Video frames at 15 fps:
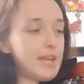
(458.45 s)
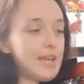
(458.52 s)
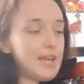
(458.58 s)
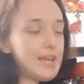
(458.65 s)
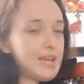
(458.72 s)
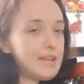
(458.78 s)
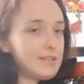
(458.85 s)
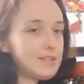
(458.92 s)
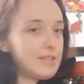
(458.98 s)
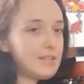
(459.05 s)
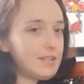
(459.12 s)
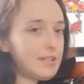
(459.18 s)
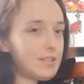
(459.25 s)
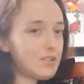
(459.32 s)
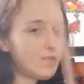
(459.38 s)
hand
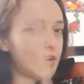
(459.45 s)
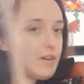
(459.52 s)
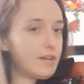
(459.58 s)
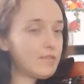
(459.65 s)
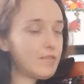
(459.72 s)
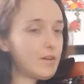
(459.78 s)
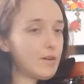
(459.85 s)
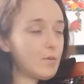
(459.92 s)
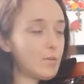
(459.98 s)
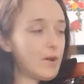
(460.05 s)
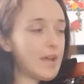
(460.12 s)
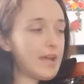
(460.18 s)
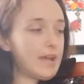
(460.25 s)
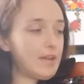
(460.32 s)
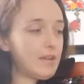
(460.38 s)
gets very far
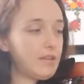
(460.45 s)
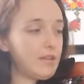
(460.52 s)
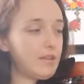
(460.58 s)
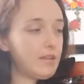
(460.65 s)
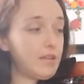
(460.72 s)
away.